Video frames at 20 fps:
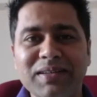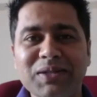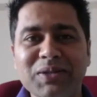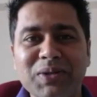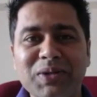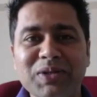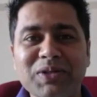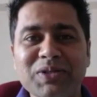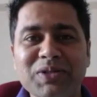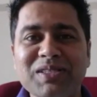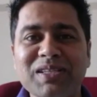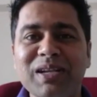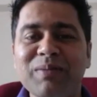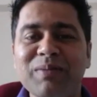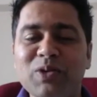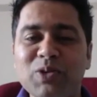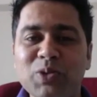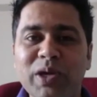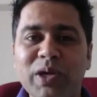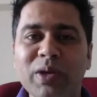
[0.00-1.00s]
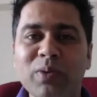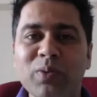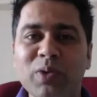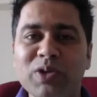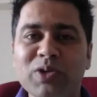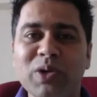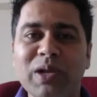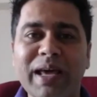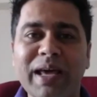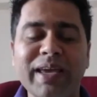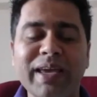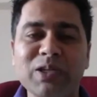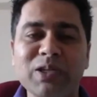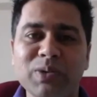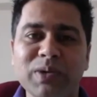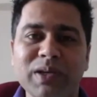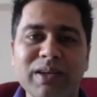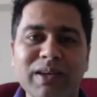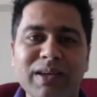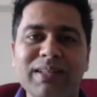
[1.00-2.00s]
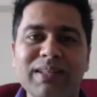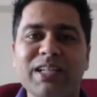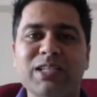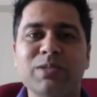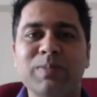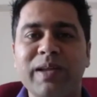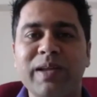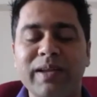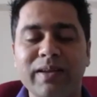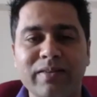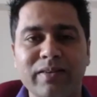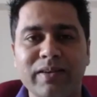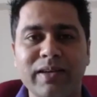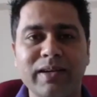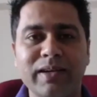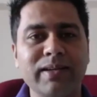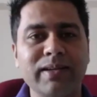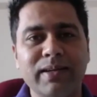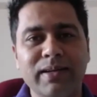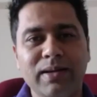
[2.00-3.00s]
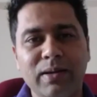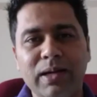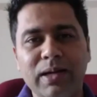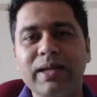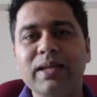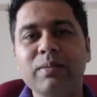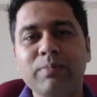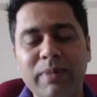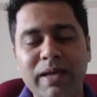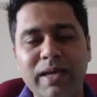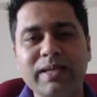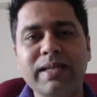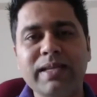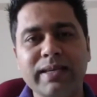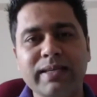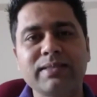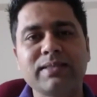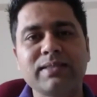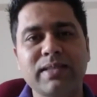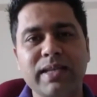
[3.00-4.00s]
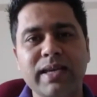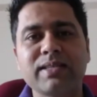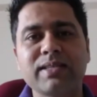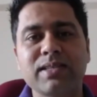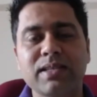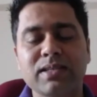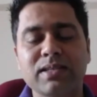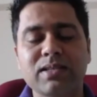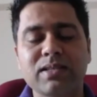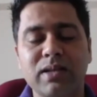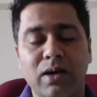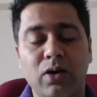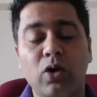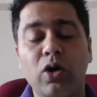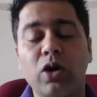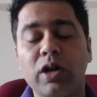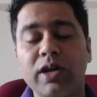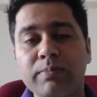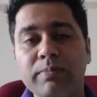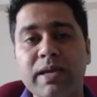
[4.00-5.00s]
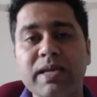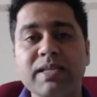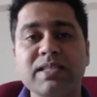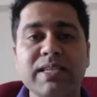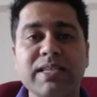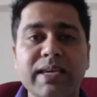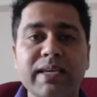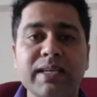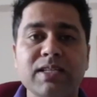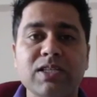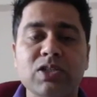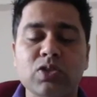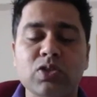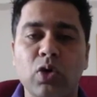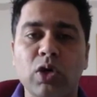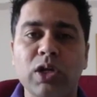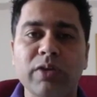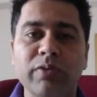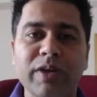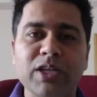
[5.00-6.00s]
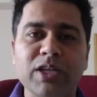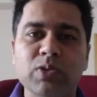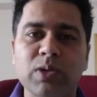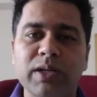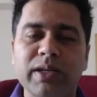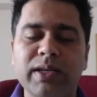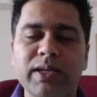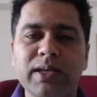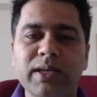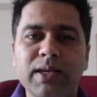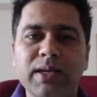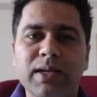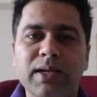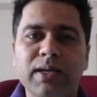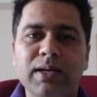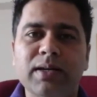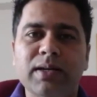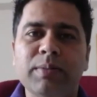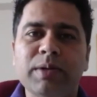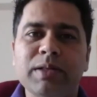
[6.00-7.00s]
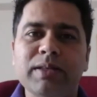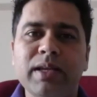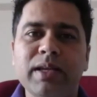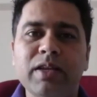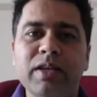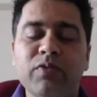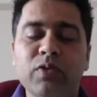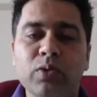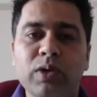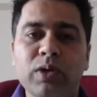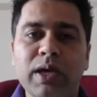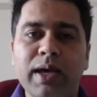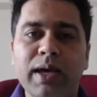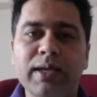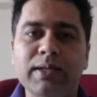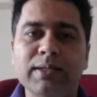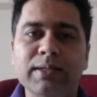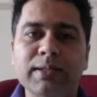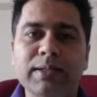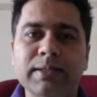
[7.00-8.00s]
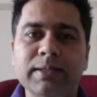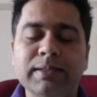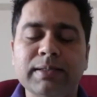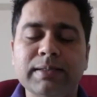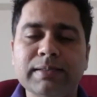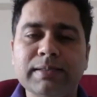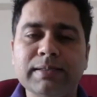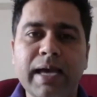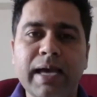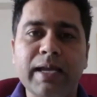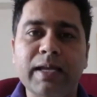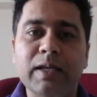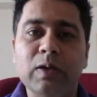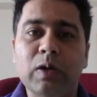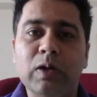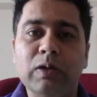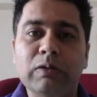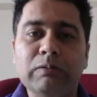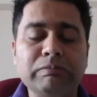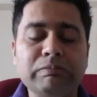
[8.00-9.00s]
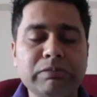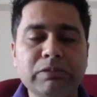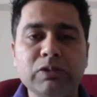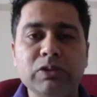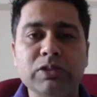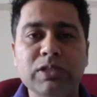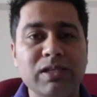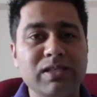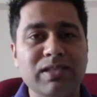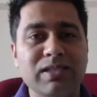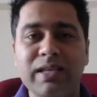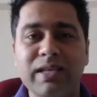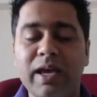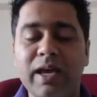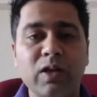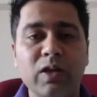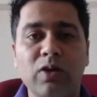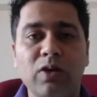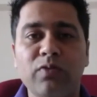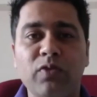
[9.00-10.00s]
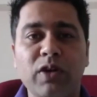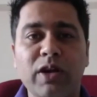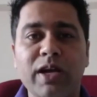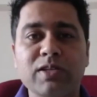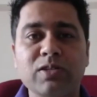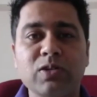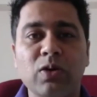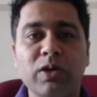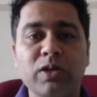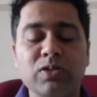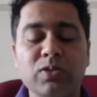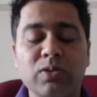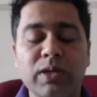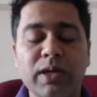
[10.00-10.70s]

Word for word: uh, you're you're still doing what you like doing, and that's playing cricket. Uh, it may take takes its uh, or it may take its toll eventually, uh, but then if you can uh, carry on, you just carry on for as long